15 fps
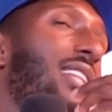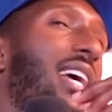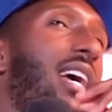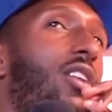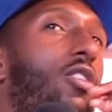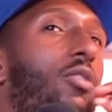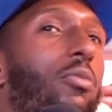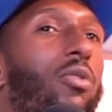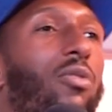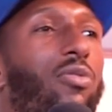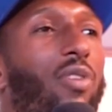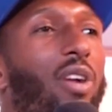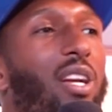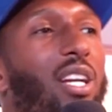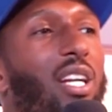they're a lot more
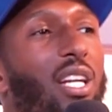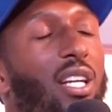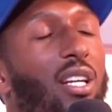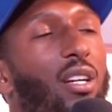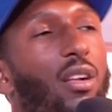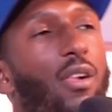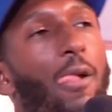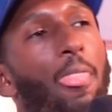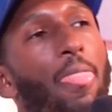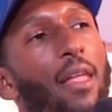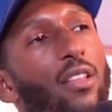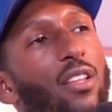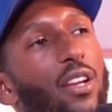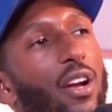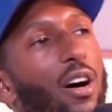friendly
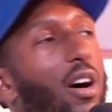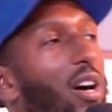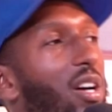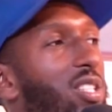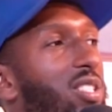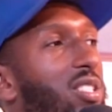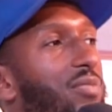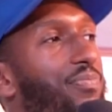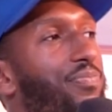than us.